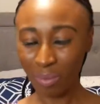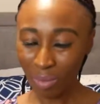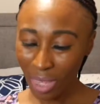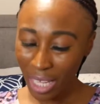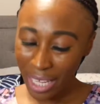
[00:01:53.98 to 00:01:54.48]

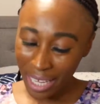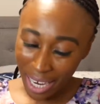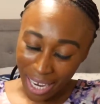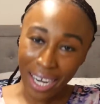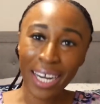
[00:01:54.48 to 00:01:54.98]

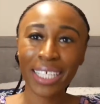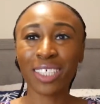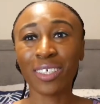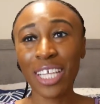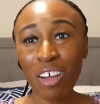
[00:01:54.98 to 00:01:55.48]
All right,
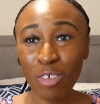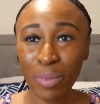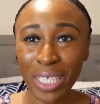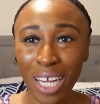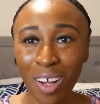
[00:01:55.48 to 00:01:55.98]
so enough of
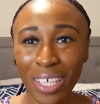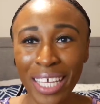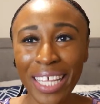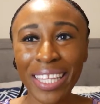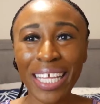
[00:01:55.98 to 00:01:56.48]
me talking.